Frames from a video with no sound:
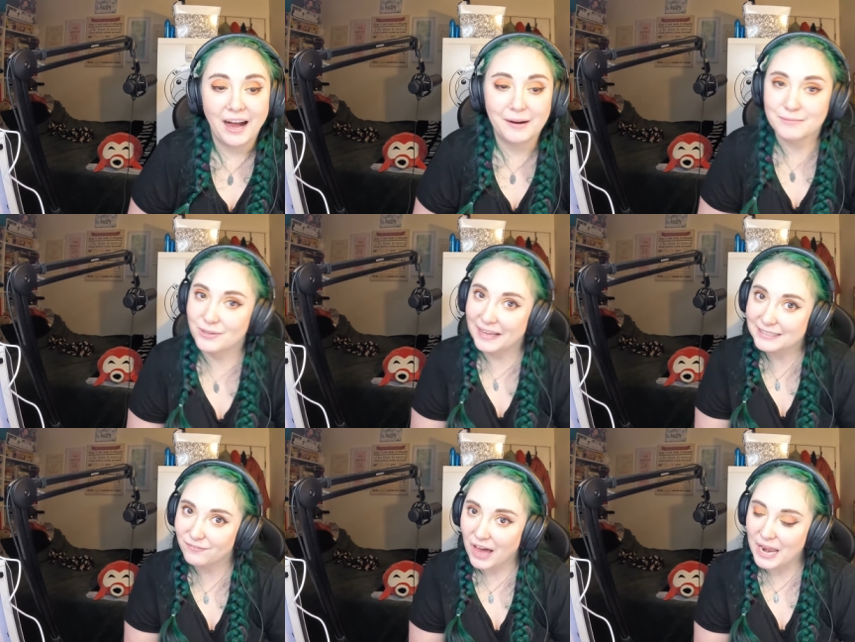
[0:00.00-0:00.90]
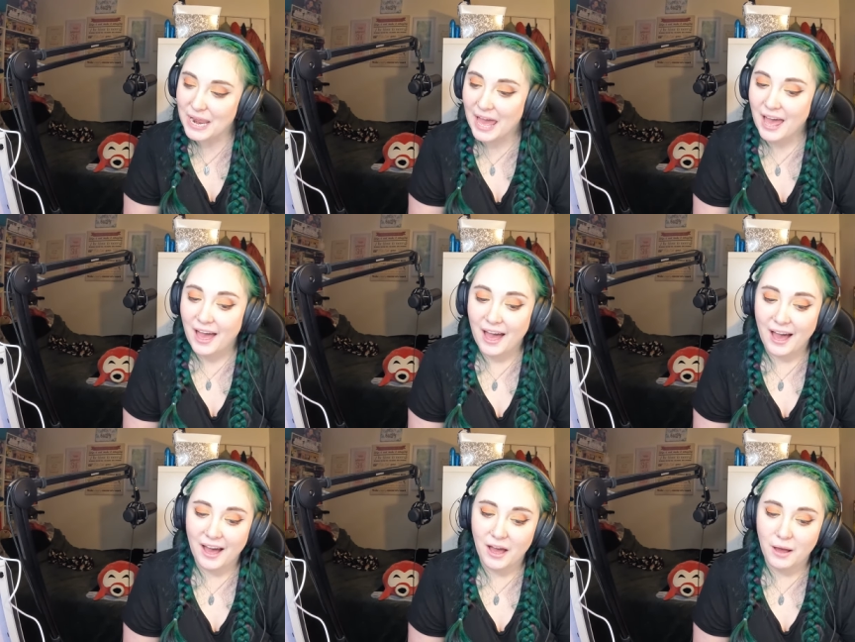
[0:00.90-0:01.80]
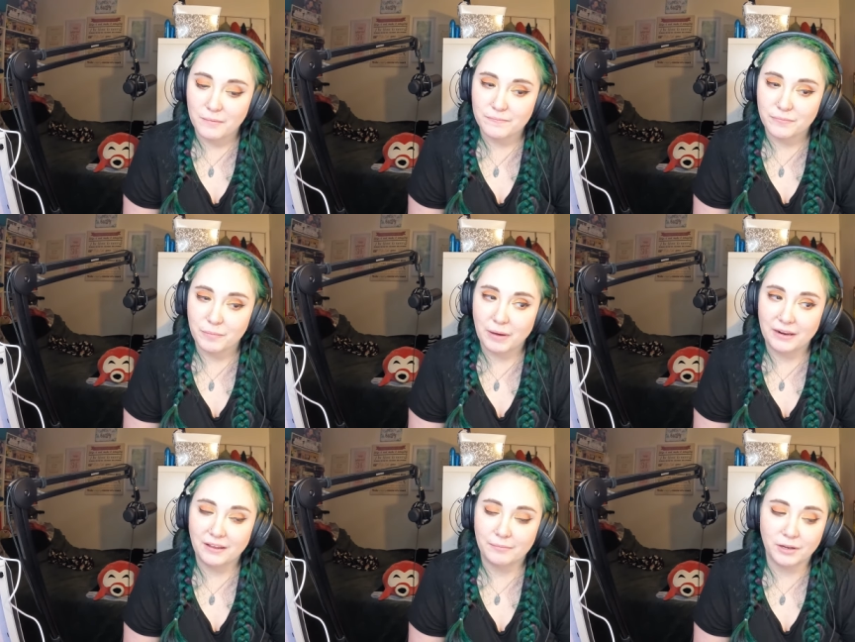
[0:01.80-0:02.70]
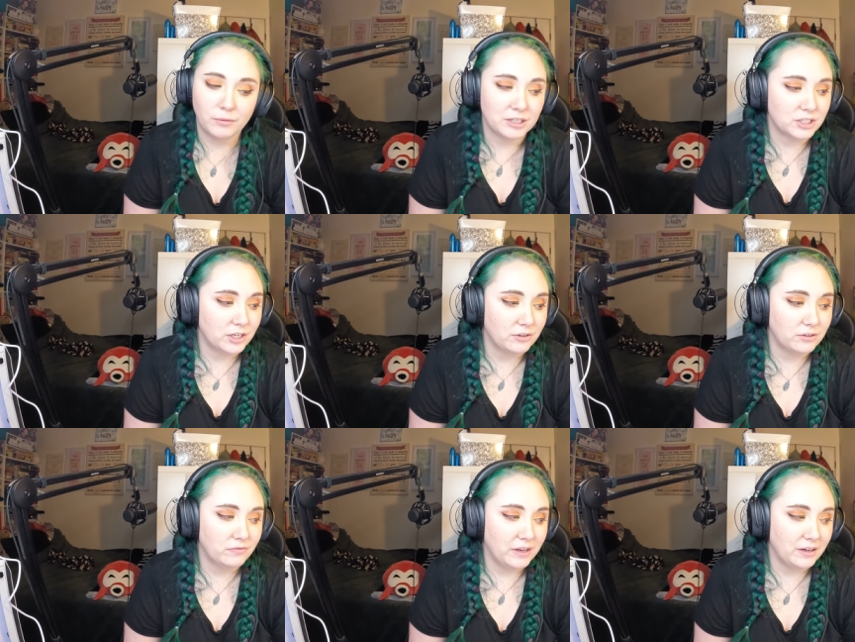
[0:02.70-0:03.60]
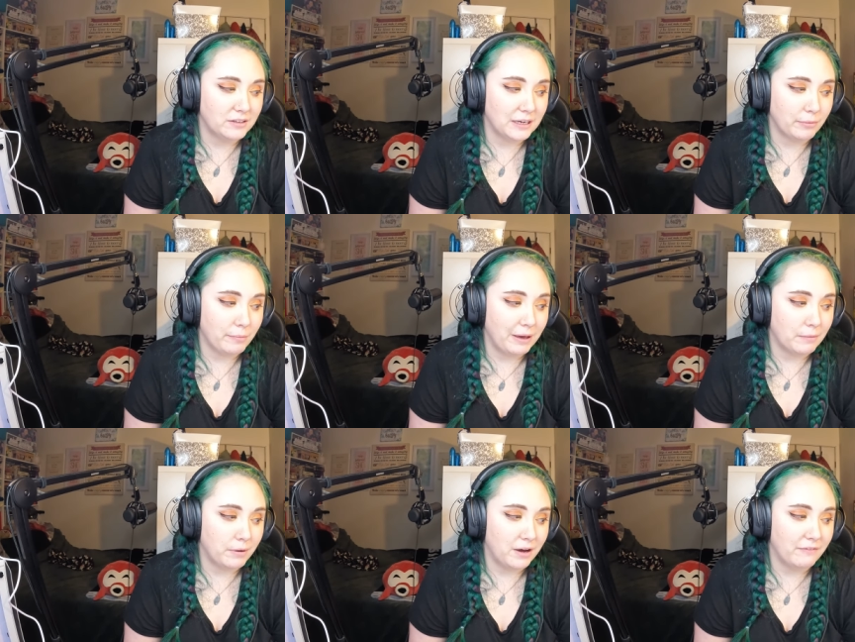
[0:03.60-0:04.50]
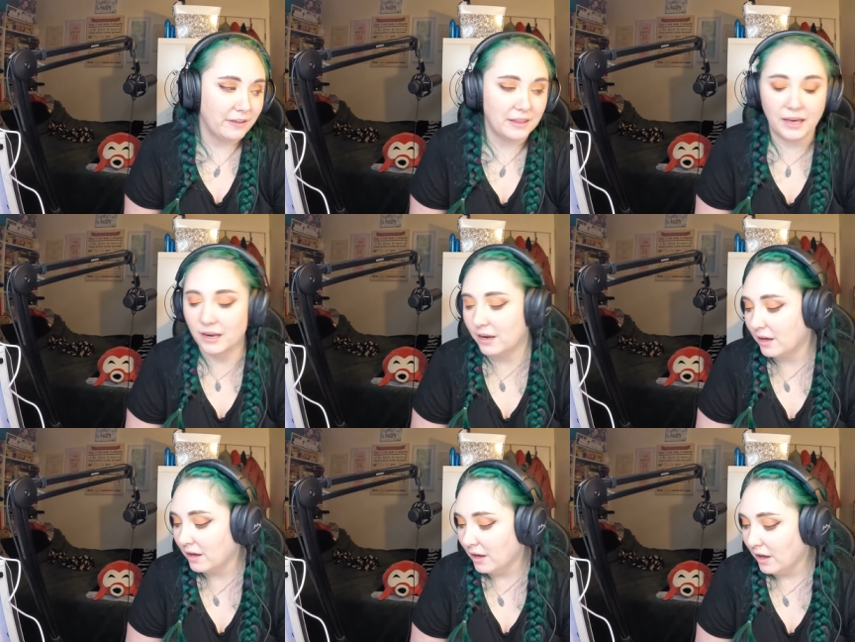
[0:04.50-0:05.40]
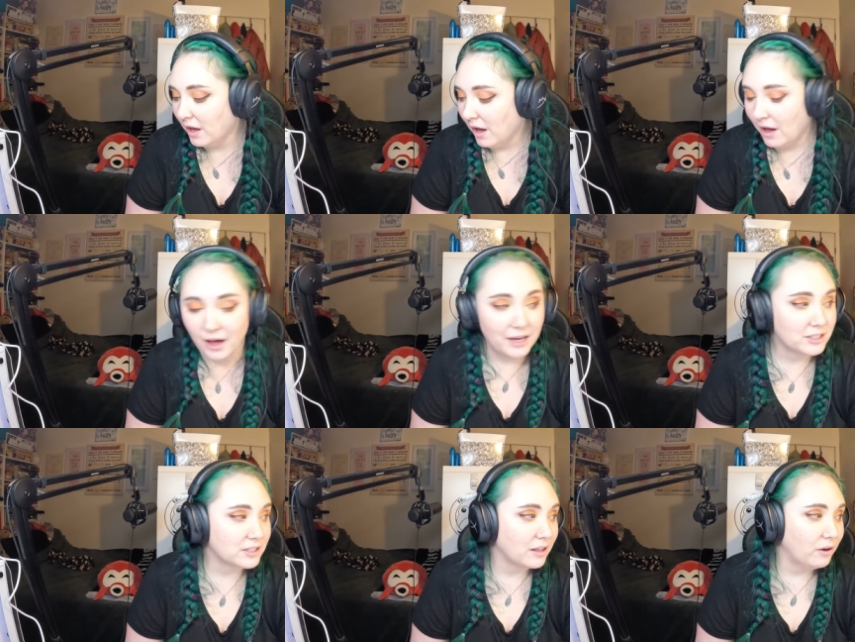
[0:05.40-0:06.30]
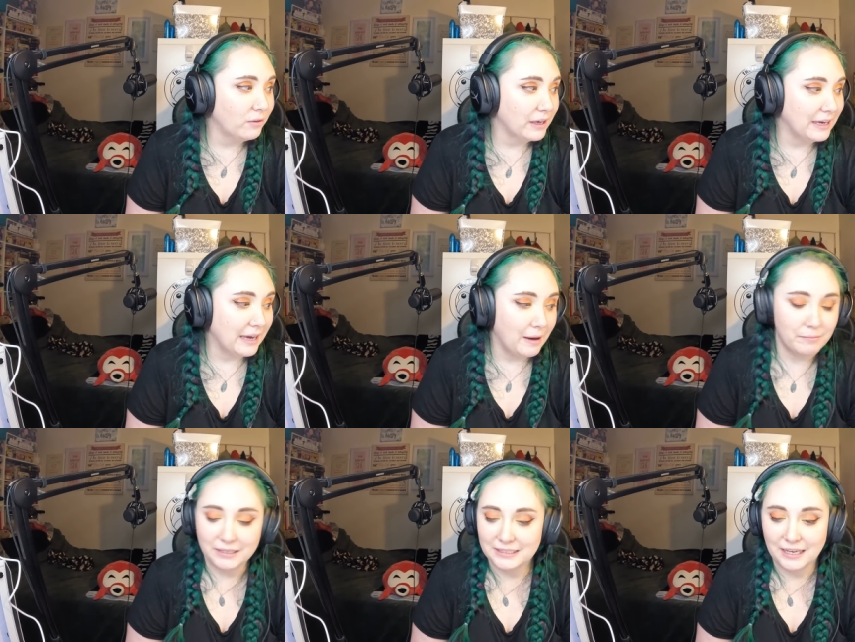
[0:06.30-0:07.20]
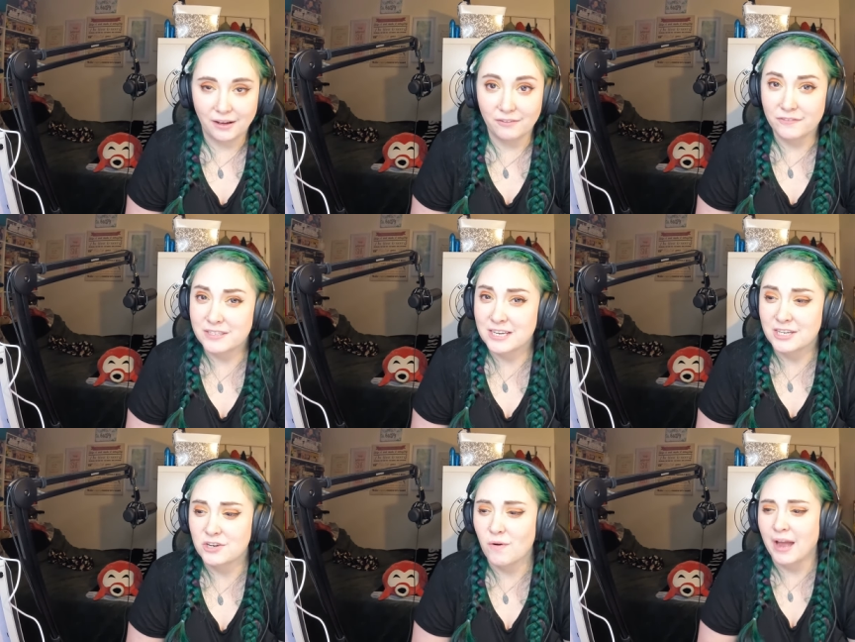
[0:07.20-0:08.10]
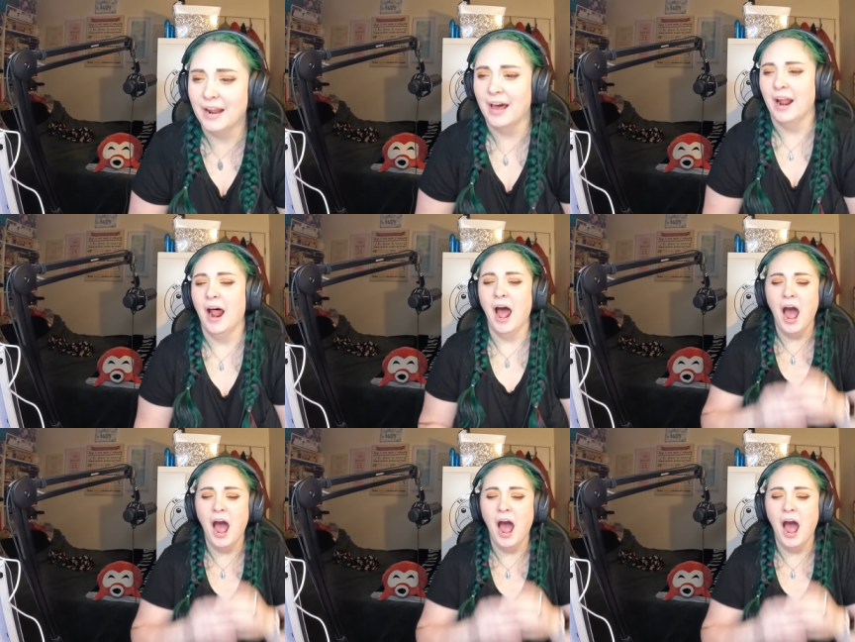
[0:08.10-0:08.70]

Um, so that's fun. Um, but I'm gonna watch a YouTube video, take my makeup off, and then uh, slowly get myself situated.